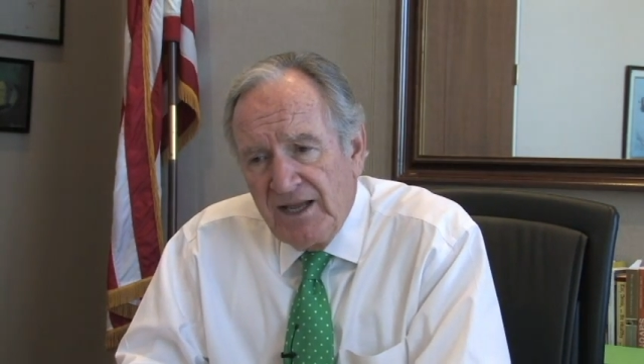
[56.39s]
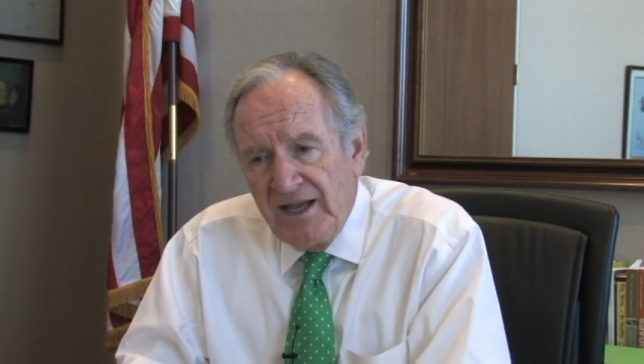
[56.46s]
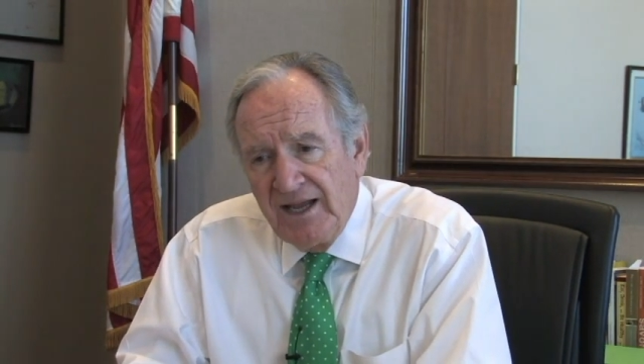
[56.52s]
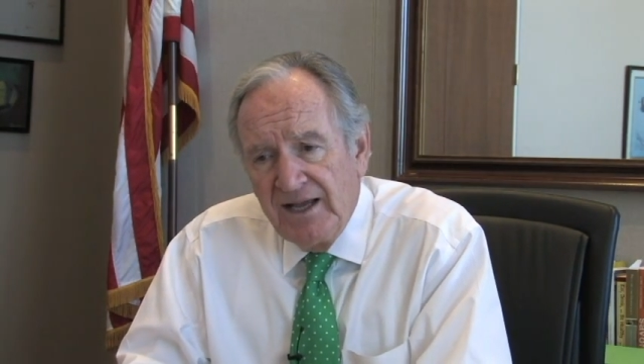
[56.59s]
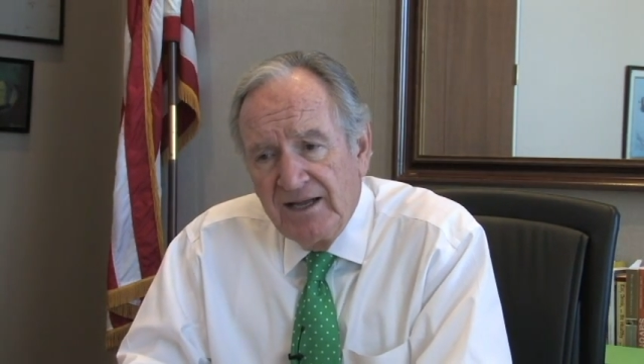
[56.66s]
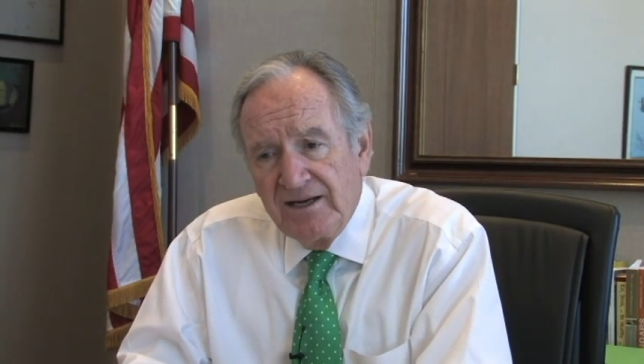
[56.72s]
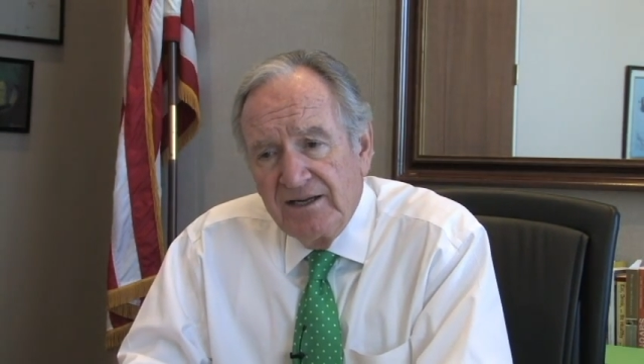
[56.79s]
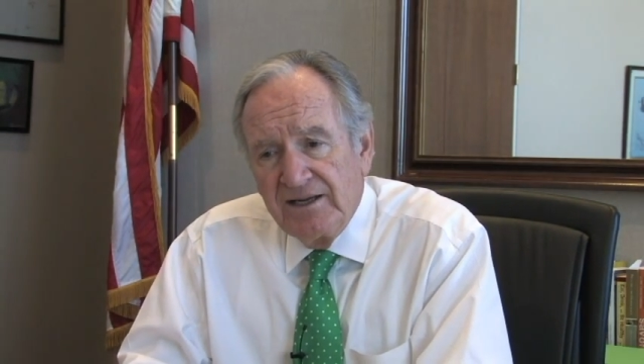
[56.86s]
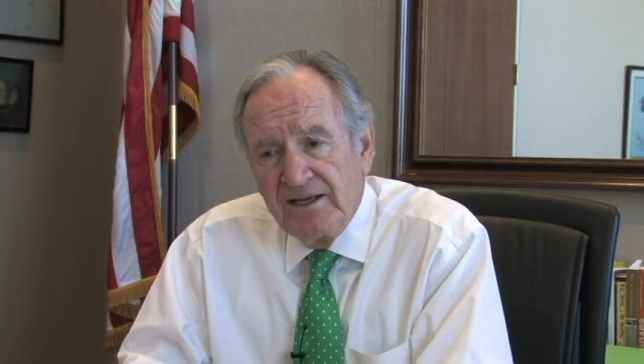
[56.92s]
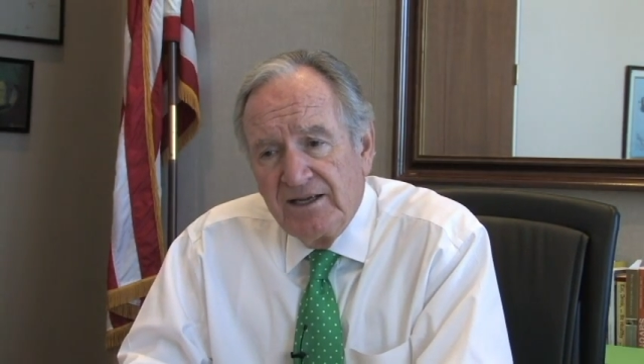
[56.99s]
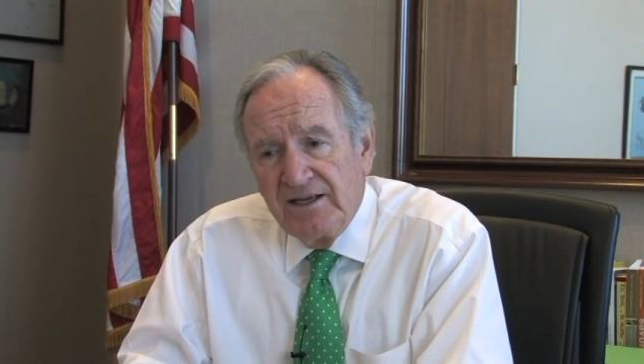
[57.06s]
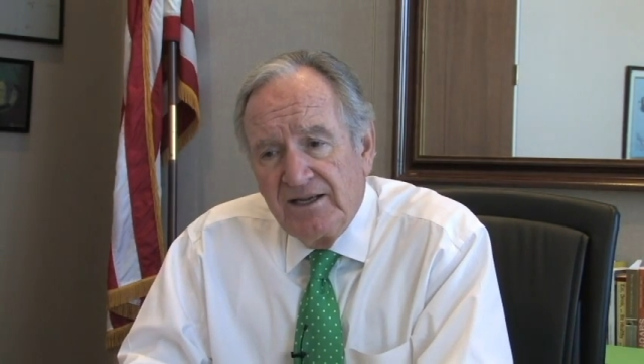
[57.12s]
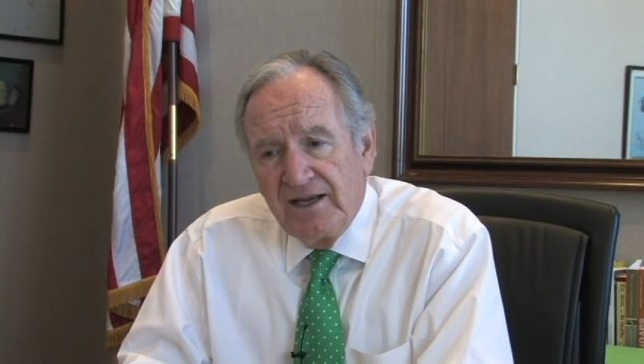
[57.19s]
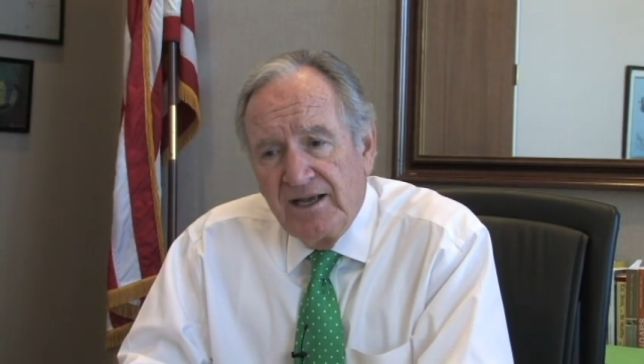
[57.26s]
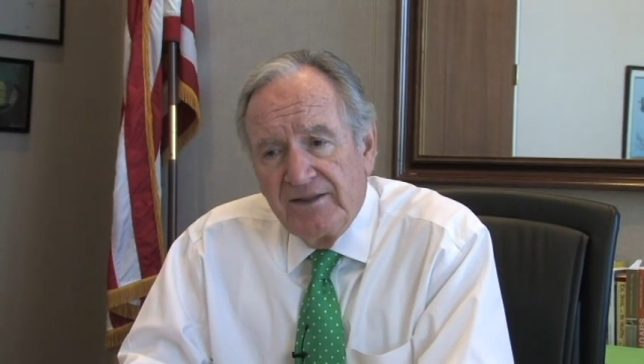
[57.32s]
and,
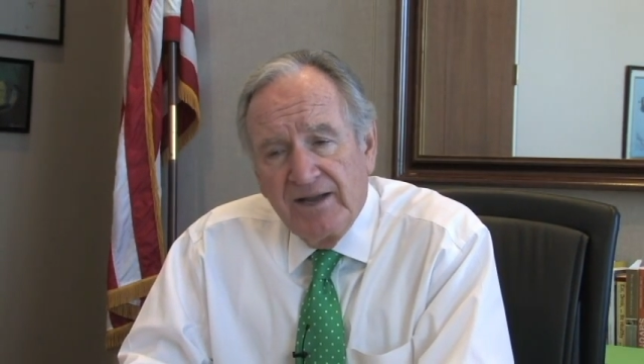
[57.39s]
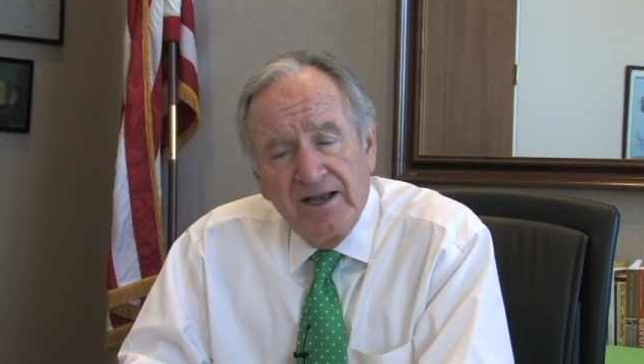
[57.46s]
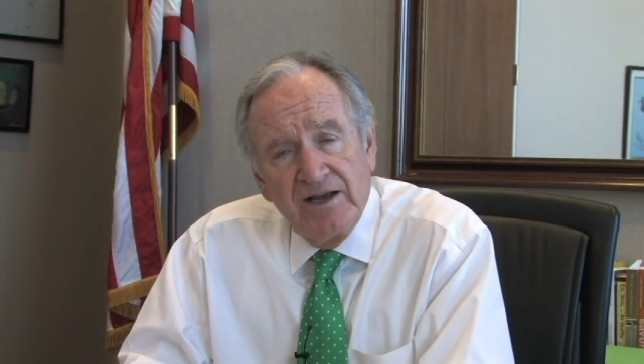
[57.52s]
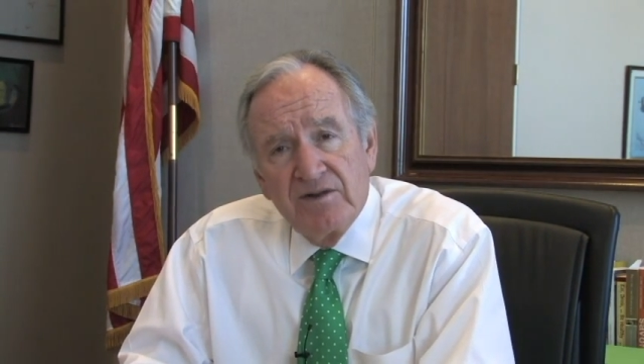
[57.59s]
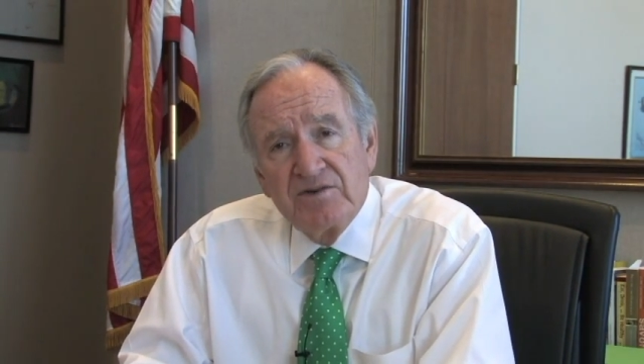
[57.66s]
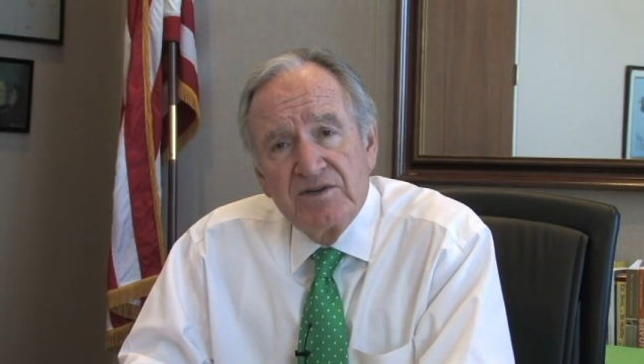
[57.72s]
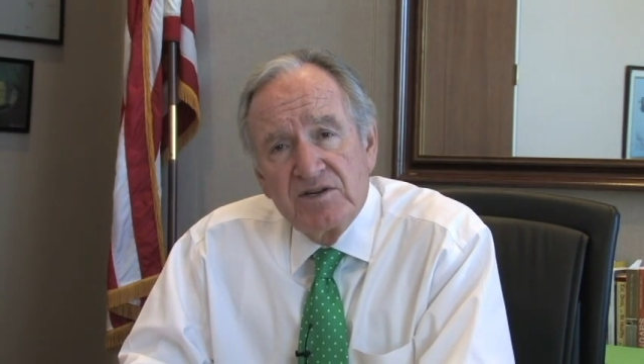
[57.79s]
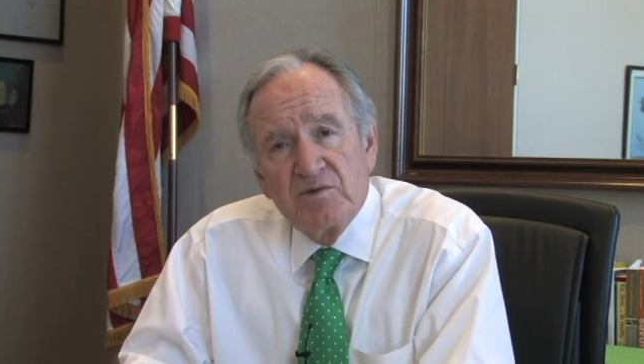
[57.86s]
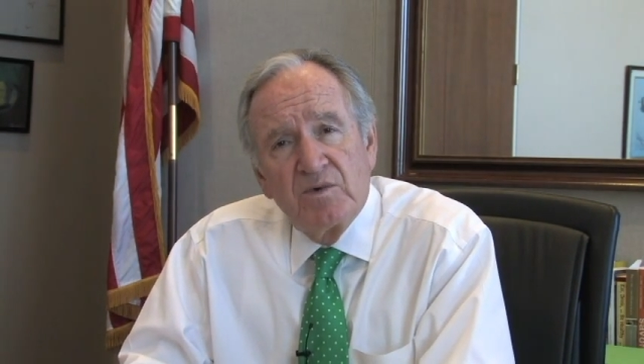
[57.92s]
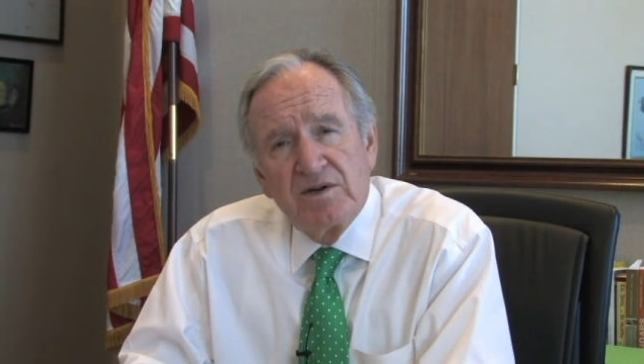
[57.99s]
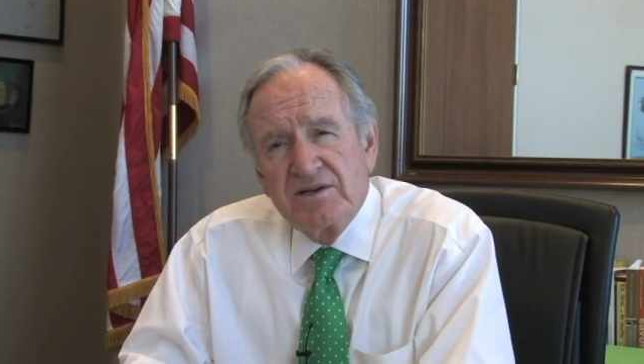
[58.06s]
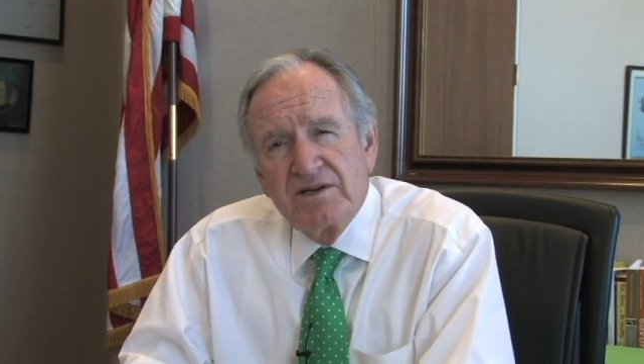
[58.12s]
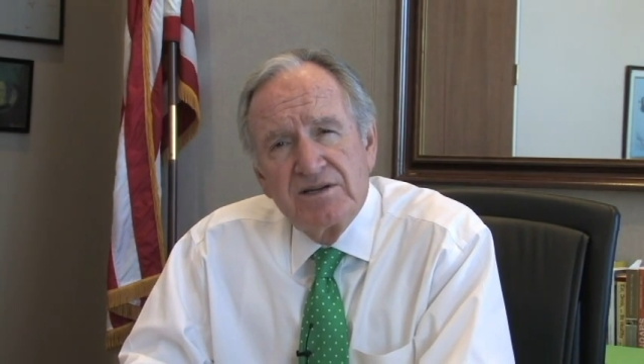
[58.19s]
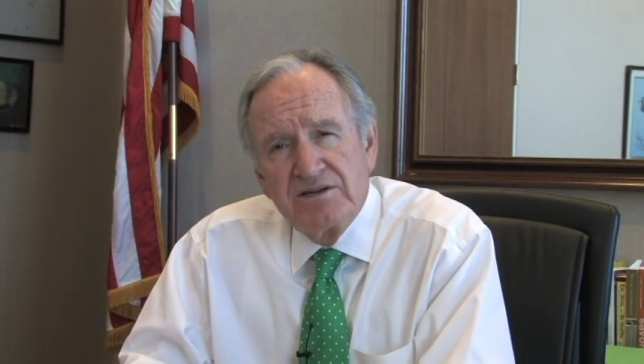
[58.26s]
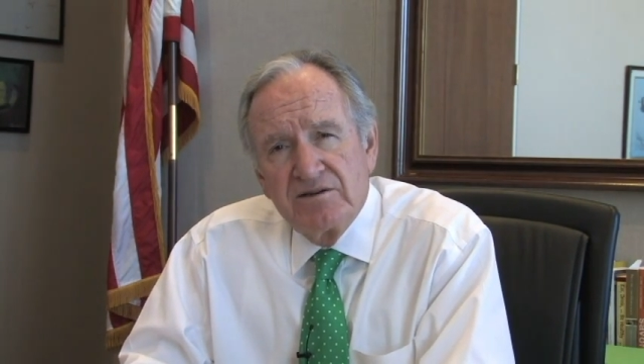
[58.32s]
and the House just
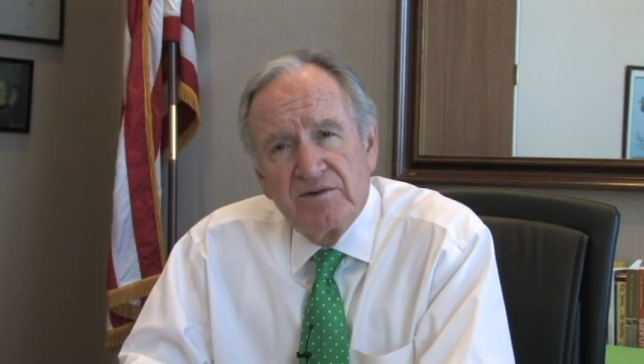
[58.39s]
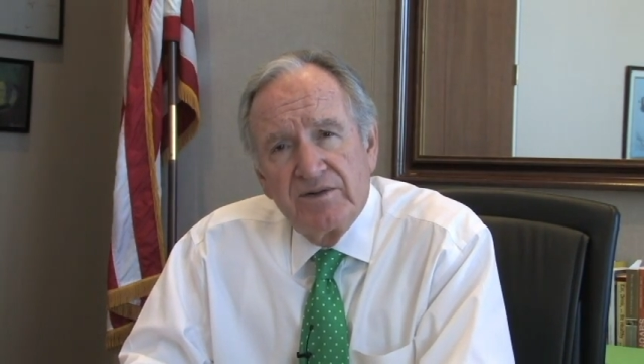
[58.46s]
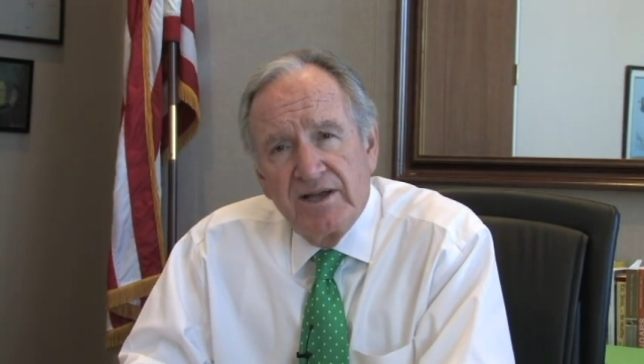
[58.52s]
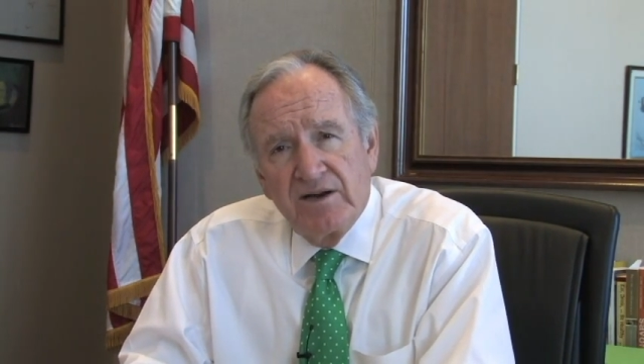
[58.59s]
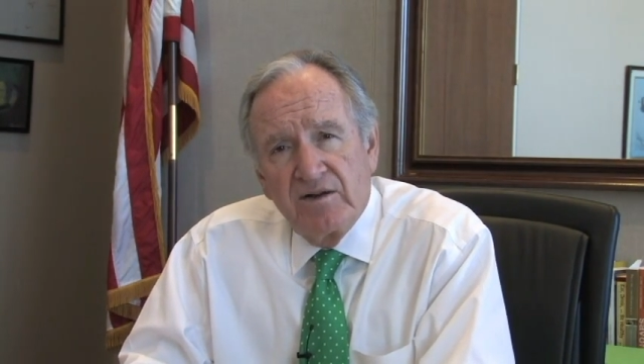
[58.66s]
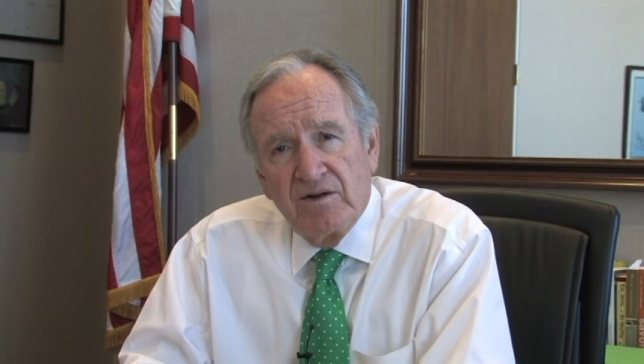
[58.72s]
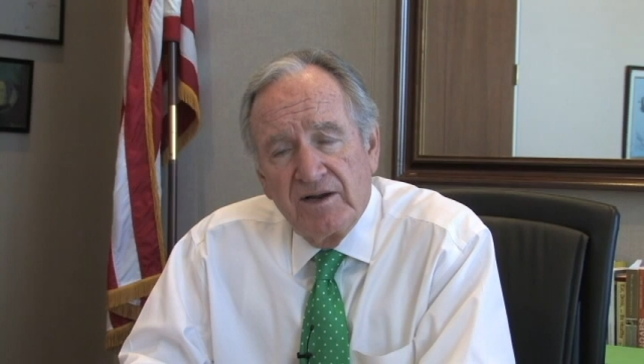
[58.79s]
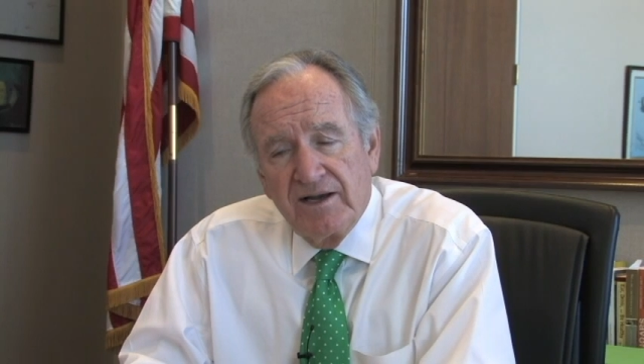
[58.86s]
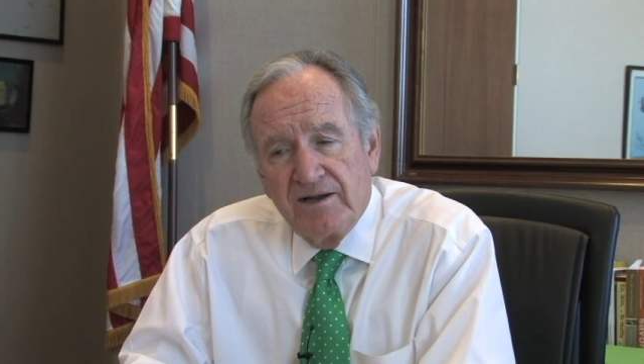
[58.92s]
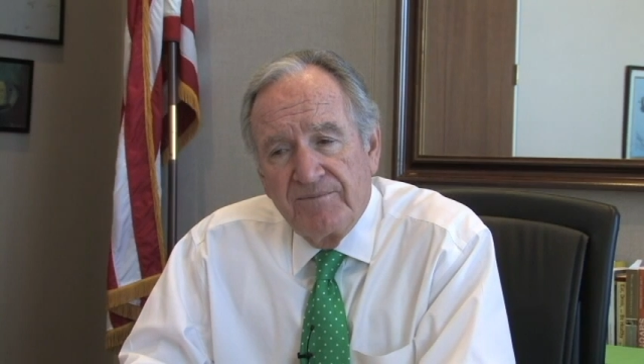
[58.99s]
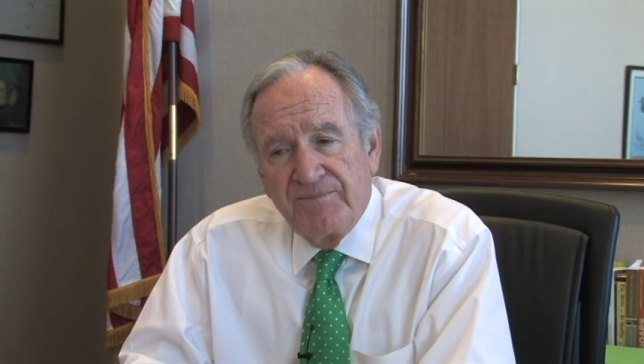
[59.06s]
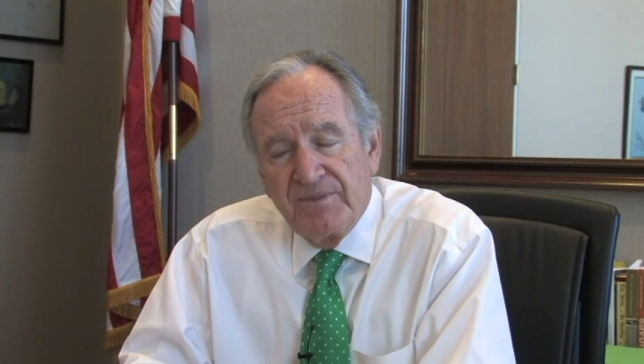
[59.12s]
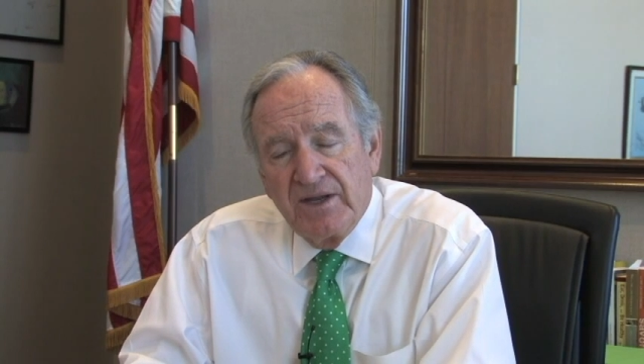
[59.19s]
wants to zero that all out